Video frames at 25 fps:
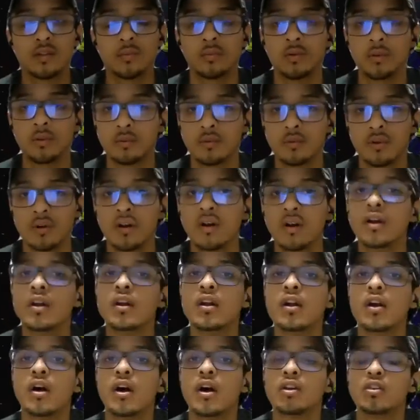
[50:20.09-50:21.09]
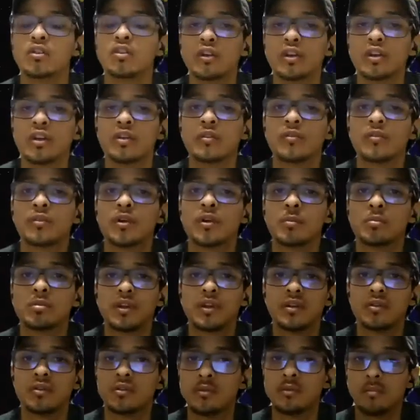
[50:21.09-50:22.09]
People are looking for a
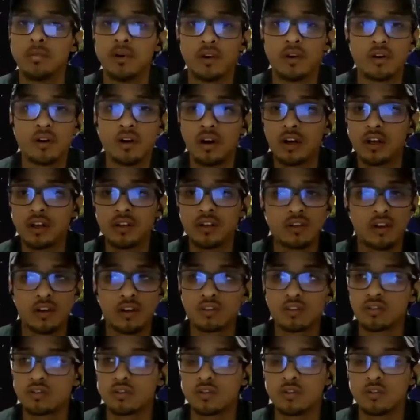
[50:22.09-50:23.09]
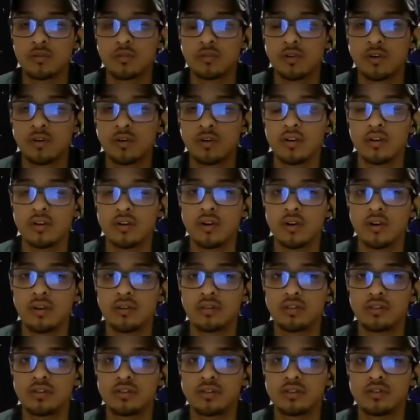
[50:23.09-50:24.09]
place with better architecture, for
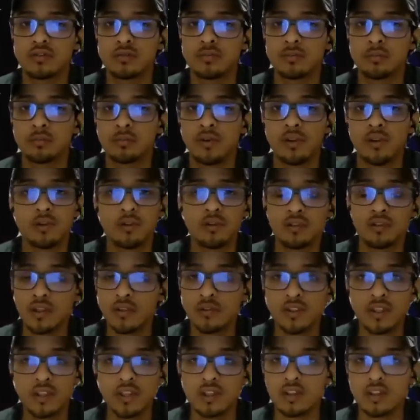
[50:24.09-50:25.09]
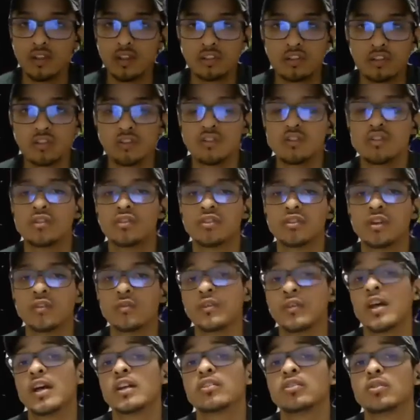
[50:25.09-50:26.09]
just better living conditions and stuff,
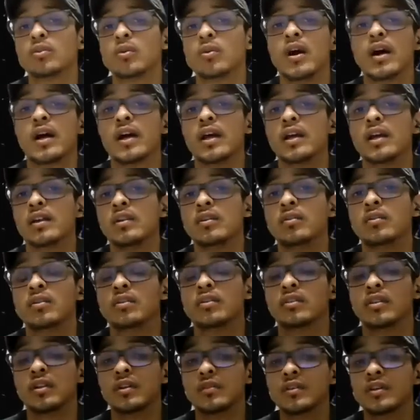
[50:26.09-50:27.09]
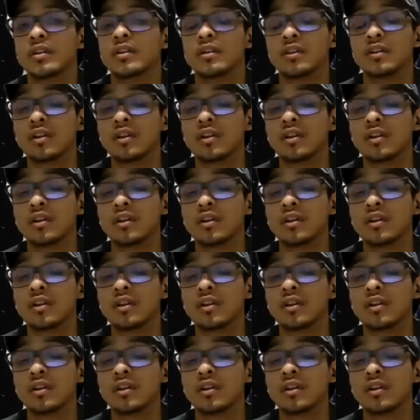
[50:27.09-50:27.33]
not so high living,